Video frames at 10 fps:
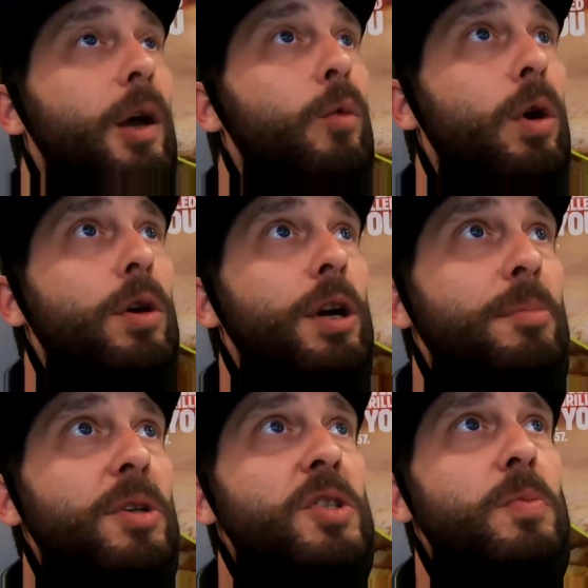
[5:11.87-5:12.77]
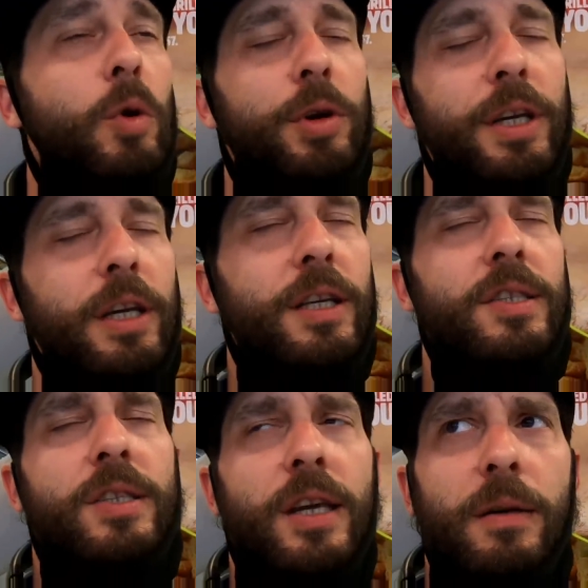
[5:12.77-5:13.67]
I woke up this morning in
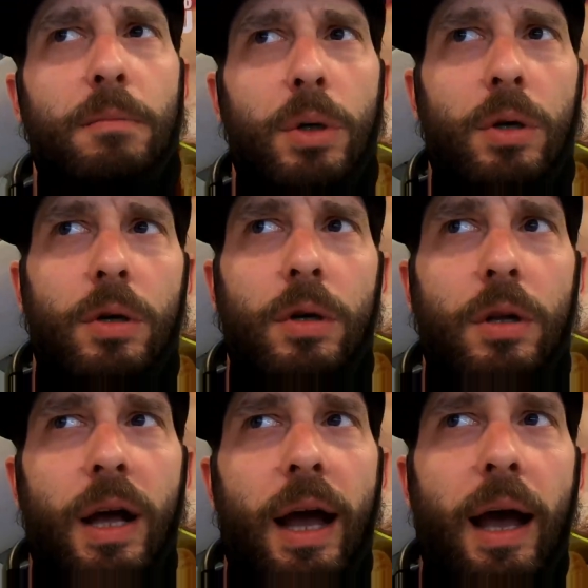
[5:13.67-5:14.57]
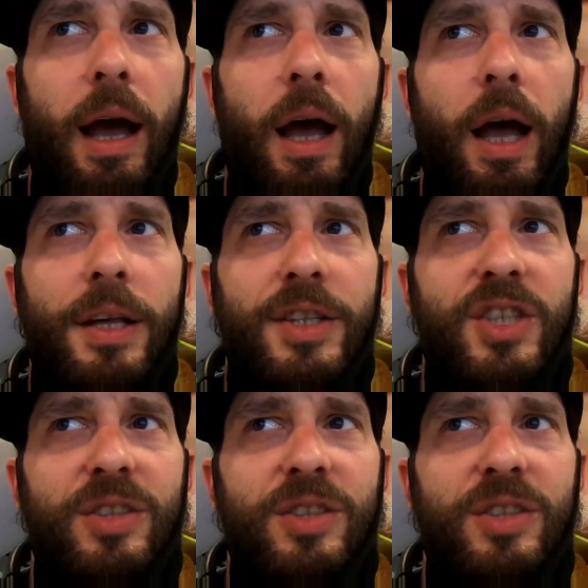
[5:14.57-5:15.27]
Istanbul at